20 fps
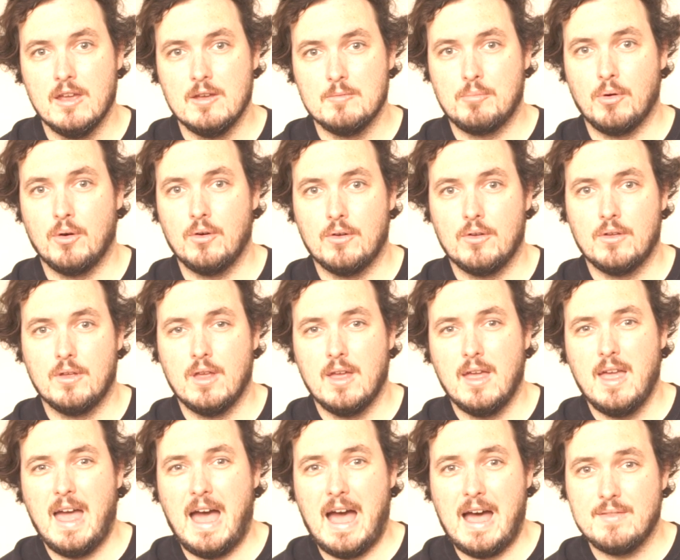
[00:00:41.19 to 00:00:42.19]
But
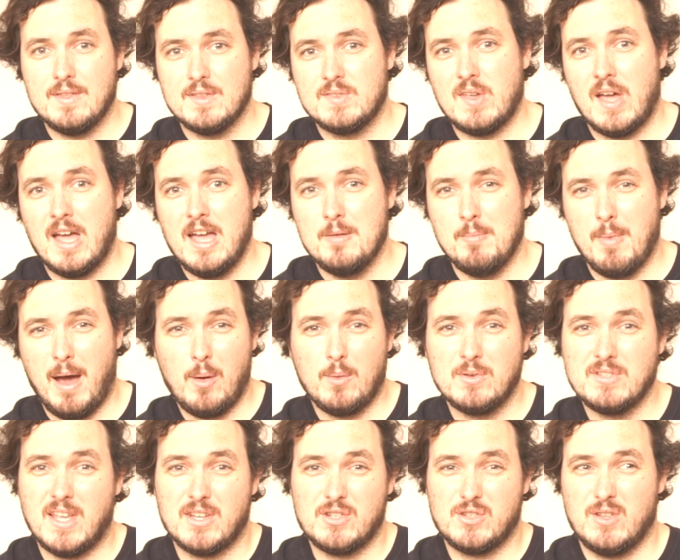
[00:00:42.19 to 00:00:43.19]
at the time, I was
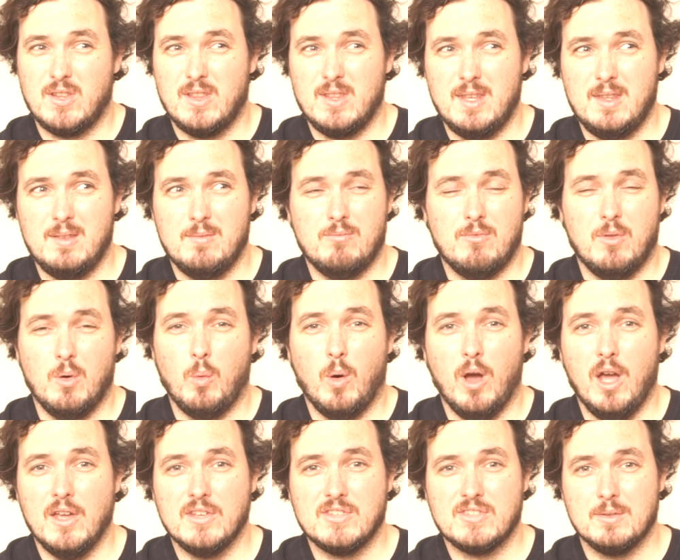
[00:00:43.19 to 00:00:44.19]
actually the
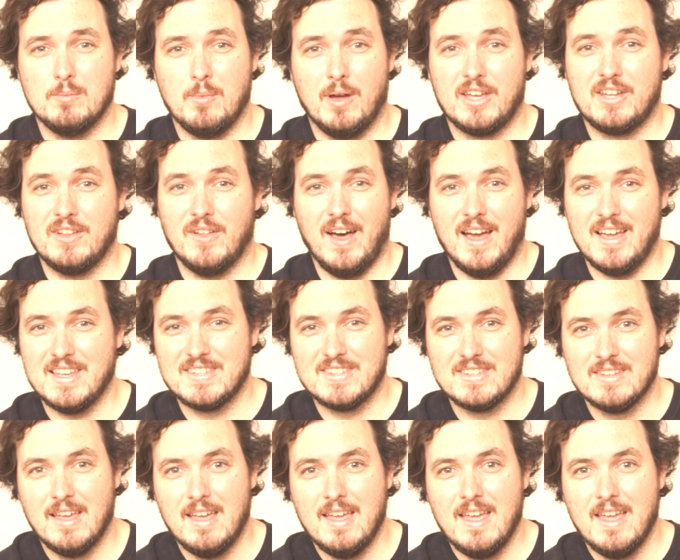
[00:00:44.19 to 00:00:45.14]
worst in my class.